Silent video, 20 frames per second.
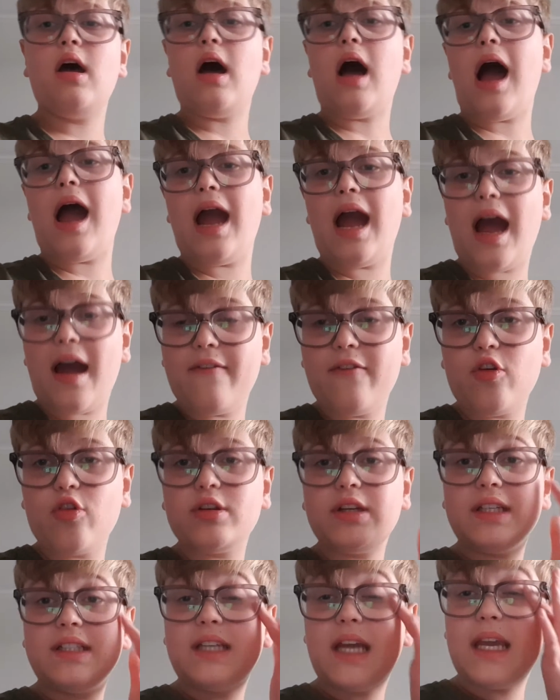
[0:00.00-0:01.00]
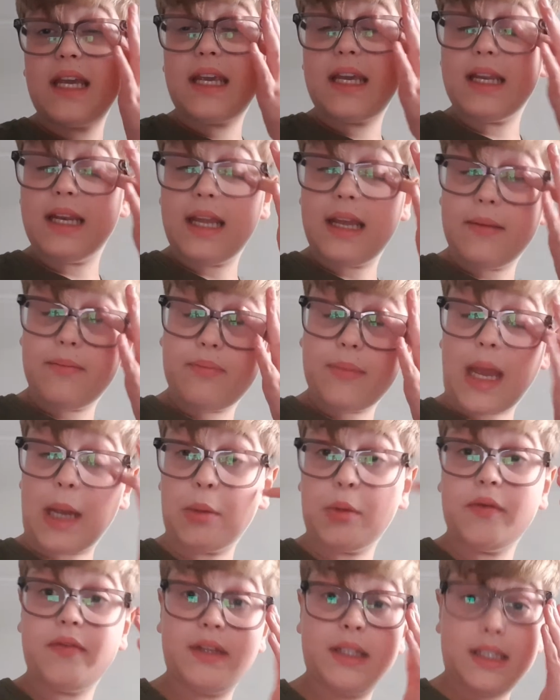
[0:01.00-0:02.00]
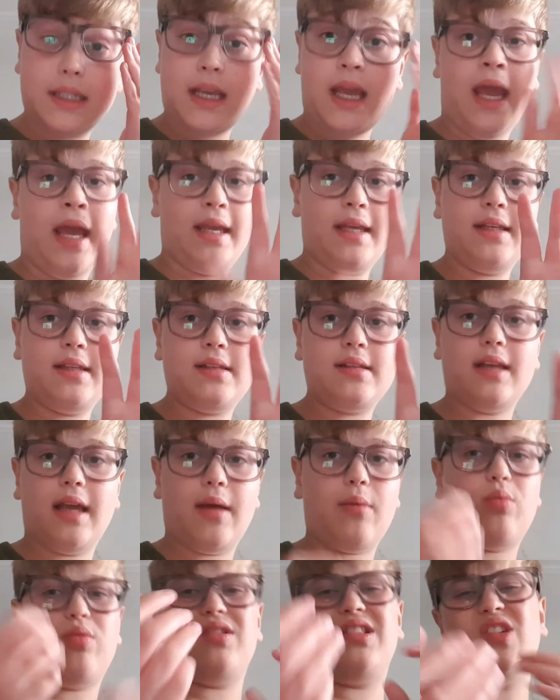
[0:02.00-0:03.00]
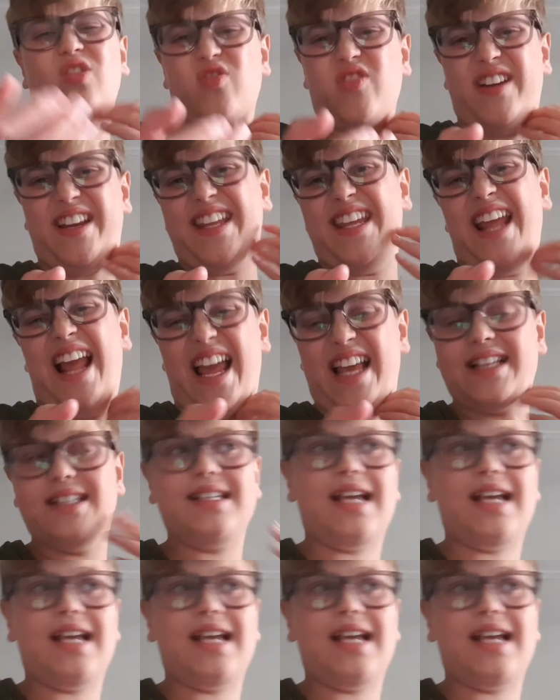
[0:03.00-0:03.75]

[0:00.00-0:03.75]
I have already taken it out of its case. Well, not really case,